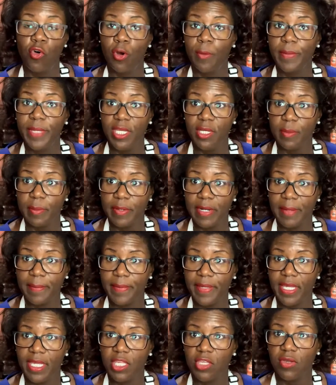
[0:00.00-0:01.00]
for meal
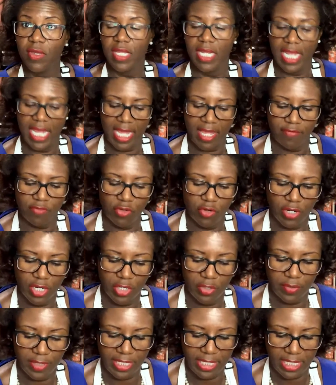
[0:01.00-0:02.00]
prepping, you can have your
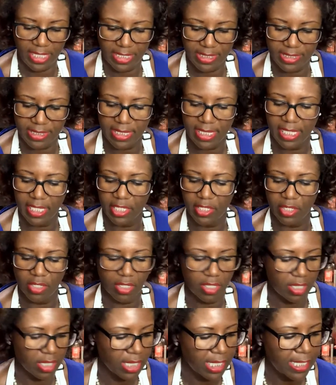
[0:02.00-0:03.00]
ingredients like
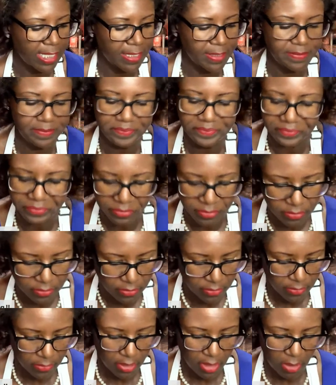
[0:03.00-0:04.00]
your, um,
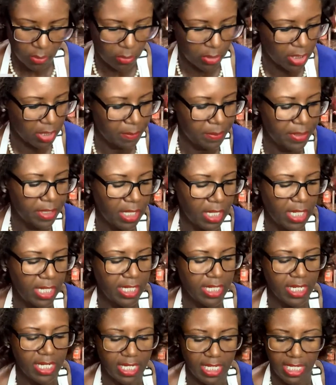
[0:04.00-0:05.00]
we're gonna put our
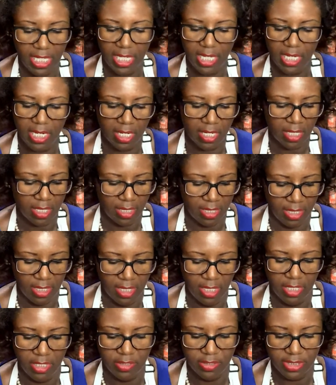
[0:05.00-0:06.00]
onion in here.
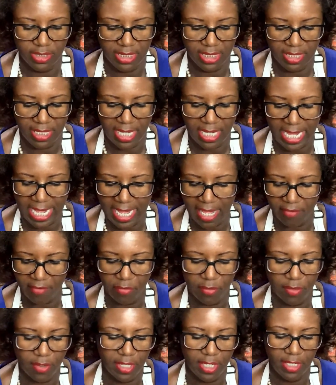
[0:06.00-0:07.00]
You see I have
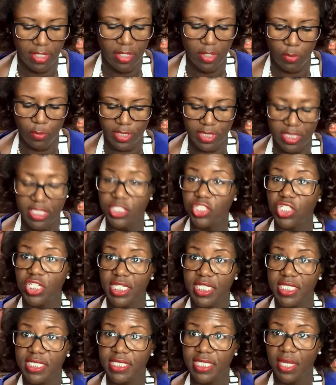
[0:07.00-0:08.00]
one with the
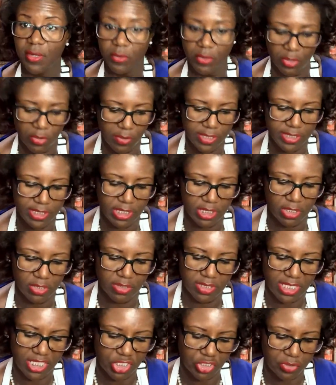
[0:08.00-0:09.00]
cheese that we're going to
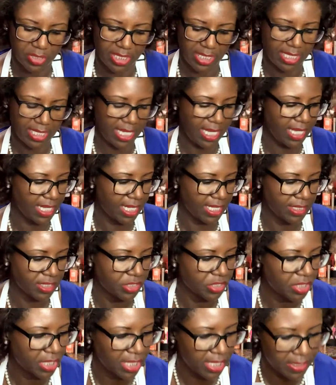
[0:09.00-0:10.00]
use. I shredded that
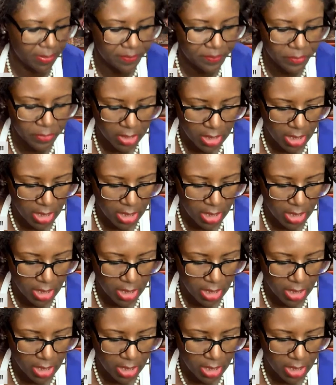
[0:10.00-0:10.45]
yesterday.